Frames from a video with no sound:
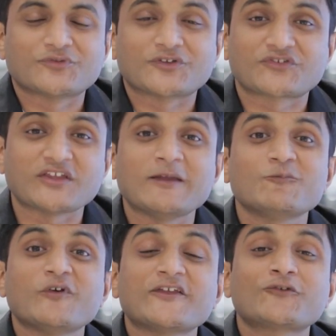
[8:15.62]
The
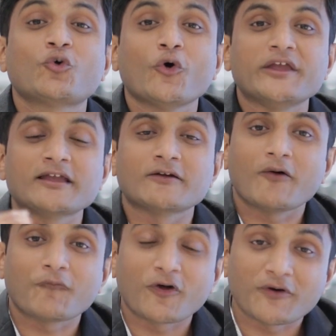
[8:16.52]
same way is going
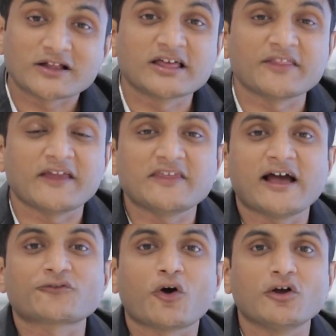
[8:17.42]
for other
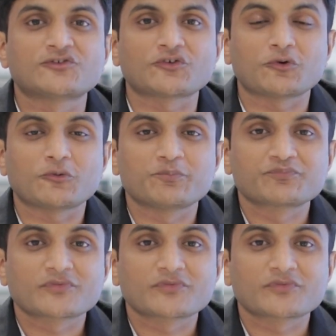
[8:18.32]
areas also.